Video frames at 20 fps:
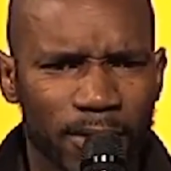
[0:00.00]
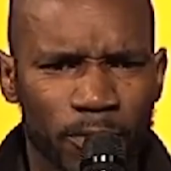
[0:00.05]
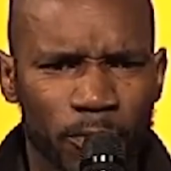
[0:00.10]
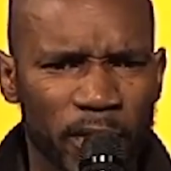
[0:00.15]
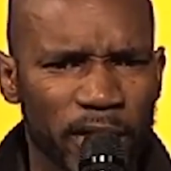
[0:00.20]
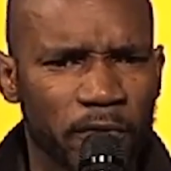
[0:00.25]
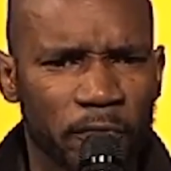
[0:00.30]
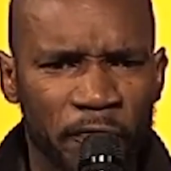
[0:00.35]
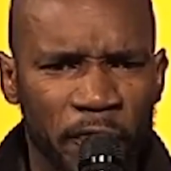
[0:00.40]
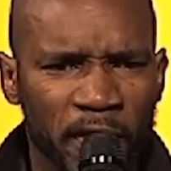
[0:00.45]

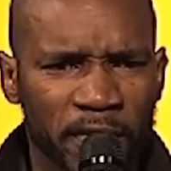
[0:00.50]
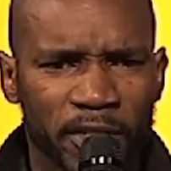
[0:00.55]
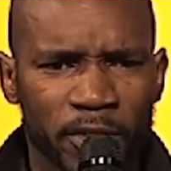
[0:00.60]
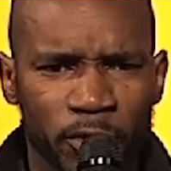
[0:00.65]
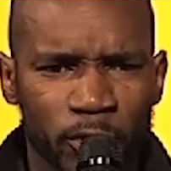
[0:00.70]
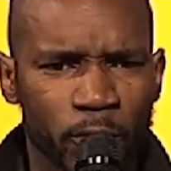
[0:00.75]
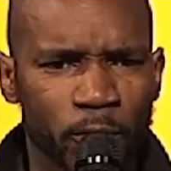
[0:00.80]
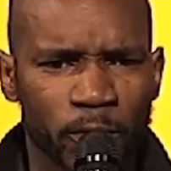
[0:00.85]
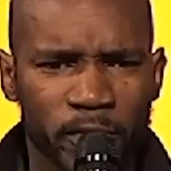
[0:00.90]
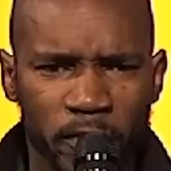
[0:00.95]
Where the fuck
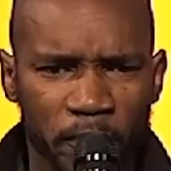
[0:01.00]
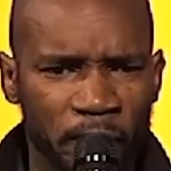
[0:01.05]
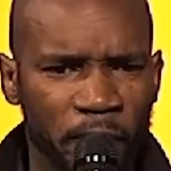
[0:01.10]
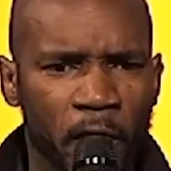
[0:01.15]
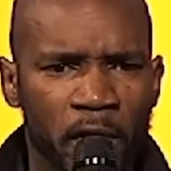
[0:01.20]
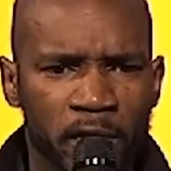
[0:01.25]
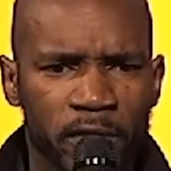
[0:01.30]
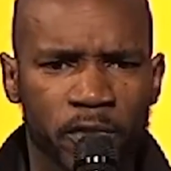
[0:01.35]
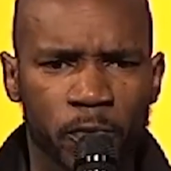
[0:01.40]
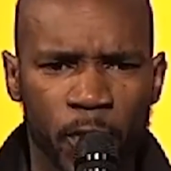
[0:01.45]
did you lose the
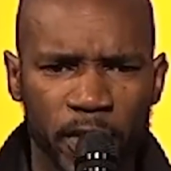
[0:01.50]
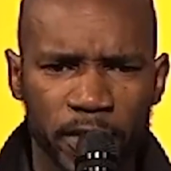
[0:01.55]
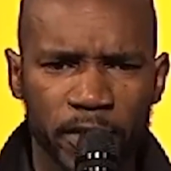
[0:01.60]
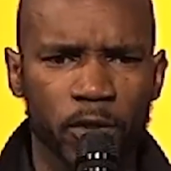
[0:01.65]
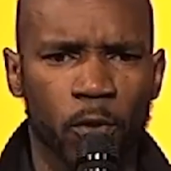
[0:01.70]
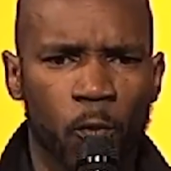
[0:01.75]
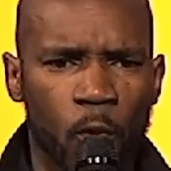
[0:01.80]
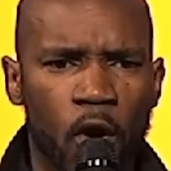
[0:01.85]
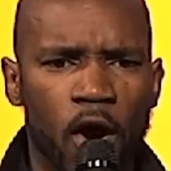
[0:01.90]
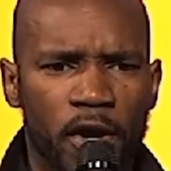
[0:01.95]
first one?
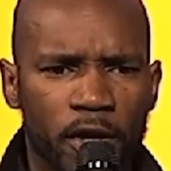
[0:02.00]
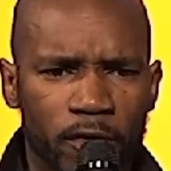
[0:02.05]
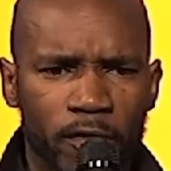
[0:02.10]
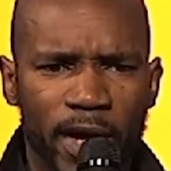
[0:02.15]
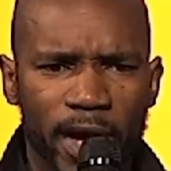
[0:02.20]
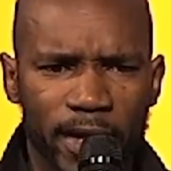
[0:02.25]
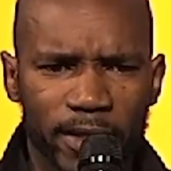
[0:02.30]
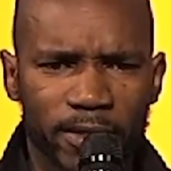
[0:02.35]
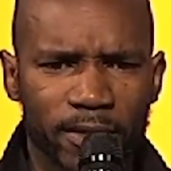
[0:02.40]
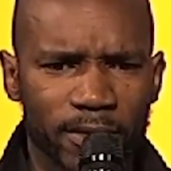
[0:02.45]
In the water,
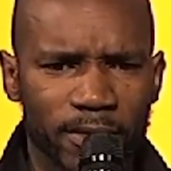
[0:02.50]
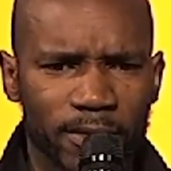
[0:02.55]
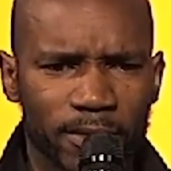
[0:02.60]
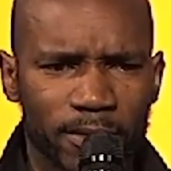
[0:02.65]
right?